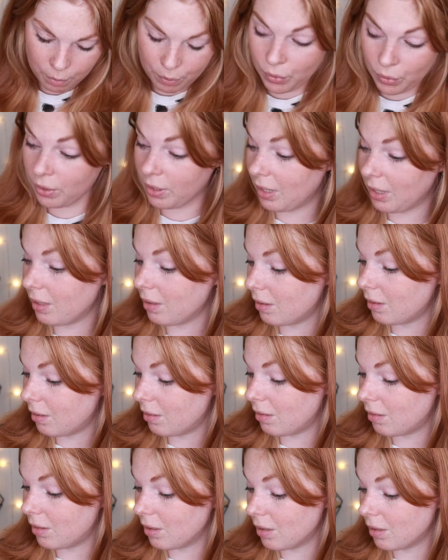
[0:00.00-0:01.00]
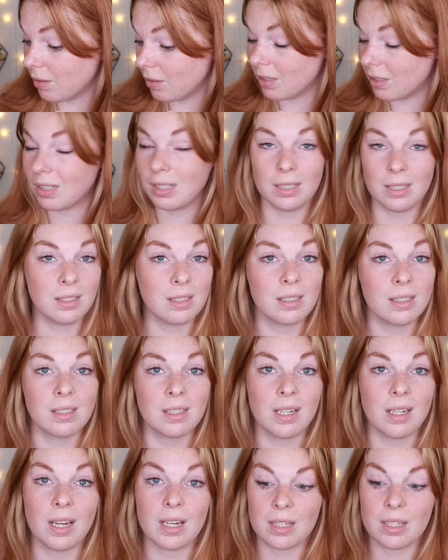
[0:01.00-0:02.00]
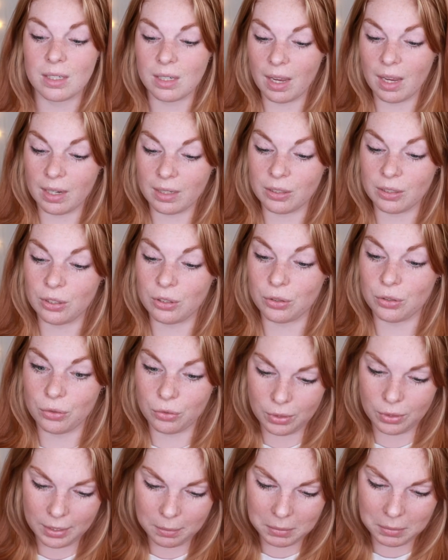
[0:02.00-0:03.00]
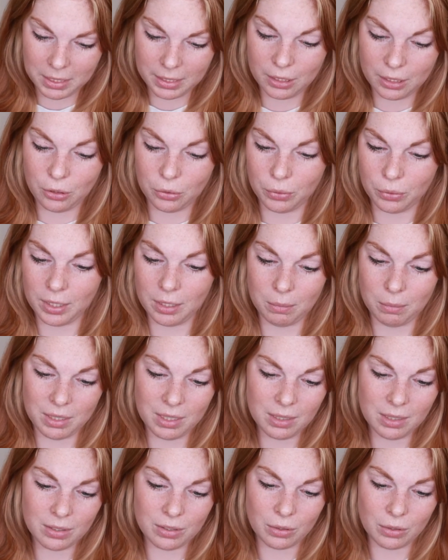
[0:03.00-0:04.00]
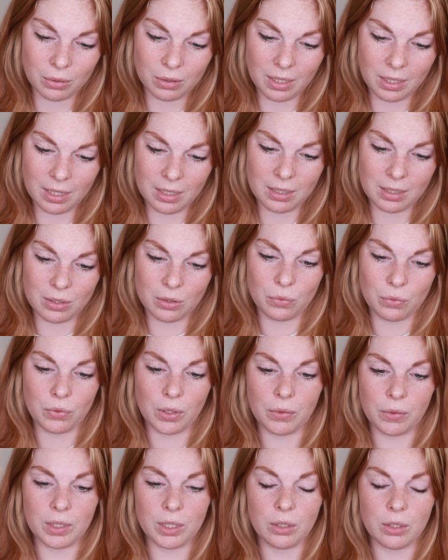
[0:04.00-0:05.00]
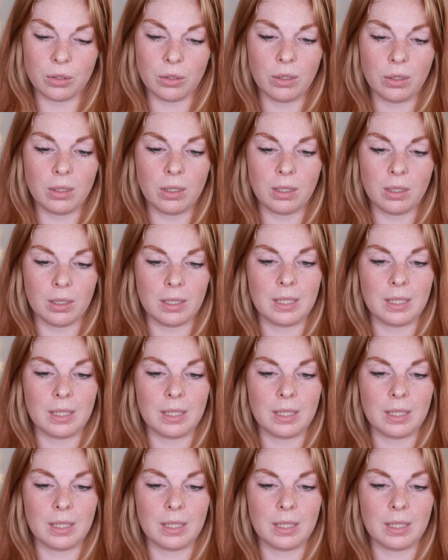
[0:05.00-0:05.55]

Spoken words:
but the consistency is extremely creamy, so that is very good.